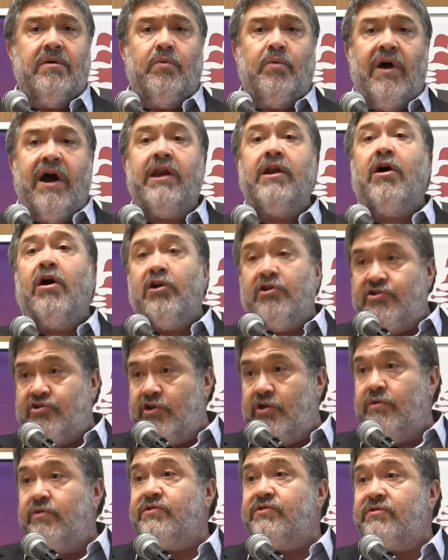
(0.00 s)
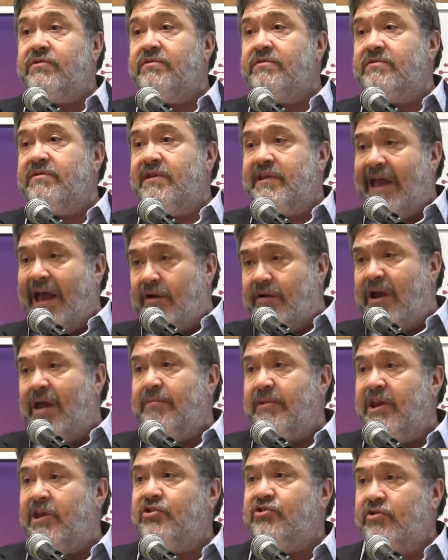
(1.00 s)
One are Jews, to count
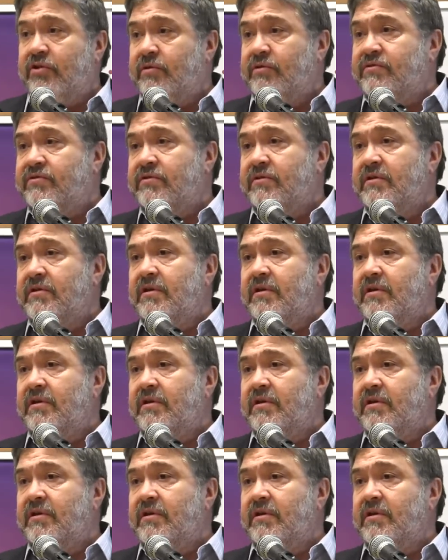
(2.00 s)
how many Jews.